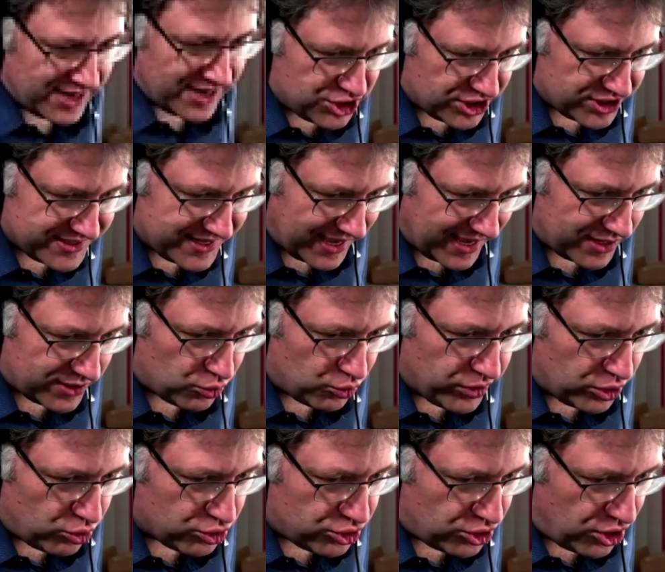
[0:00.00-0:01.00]
add we
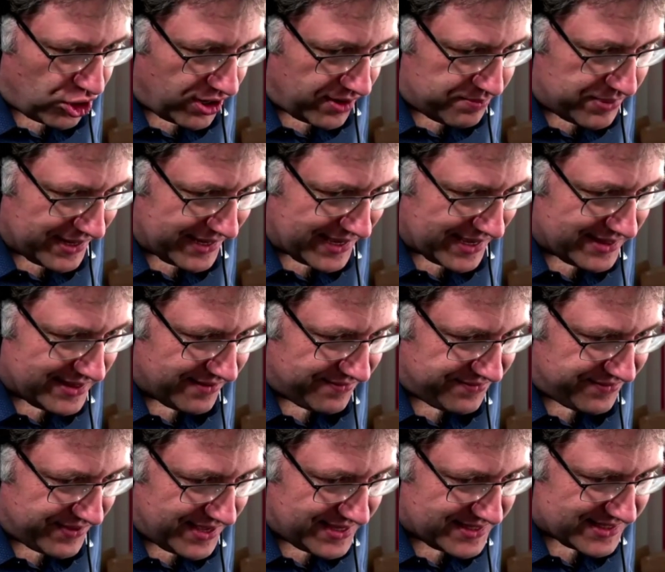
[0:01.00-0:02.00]
could complicate
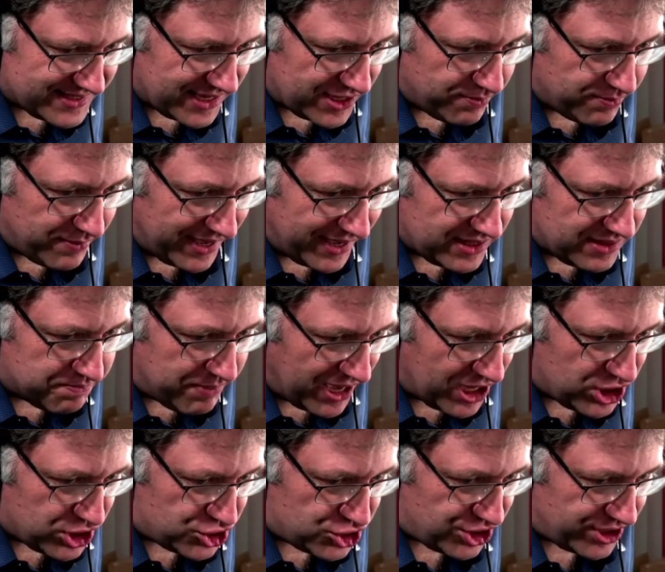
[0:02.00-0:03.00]
things and make it
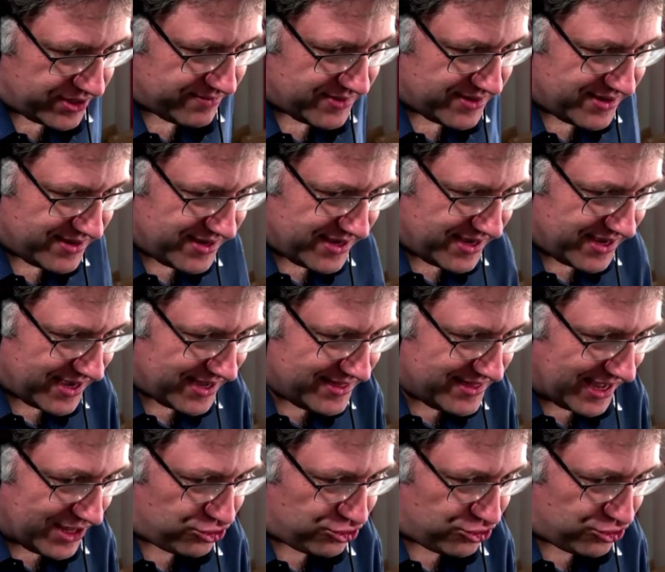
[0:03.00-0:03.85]
patient and then try to